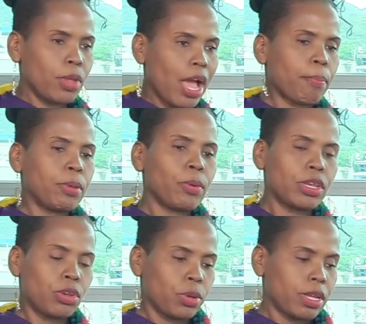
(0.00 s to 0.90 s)
happy when
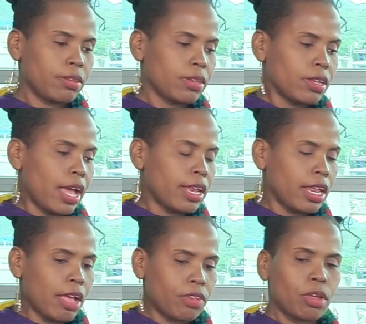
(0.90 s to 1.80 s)
you do it, and
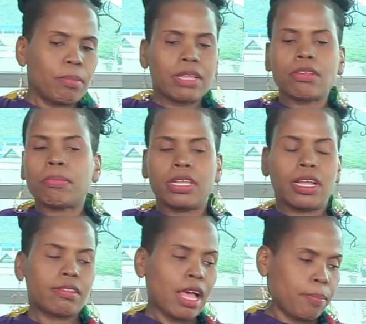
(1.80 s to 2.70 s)
then after you can make somebody
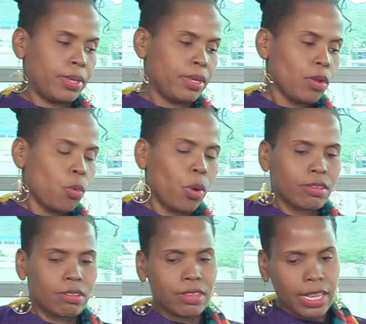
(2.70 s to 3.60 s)
else happy
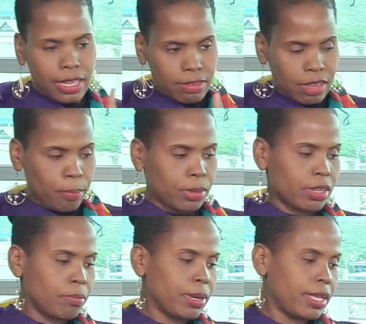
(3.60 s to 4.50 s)
once things are put
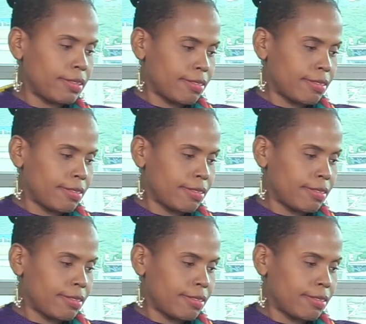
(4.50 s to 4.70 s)
in place.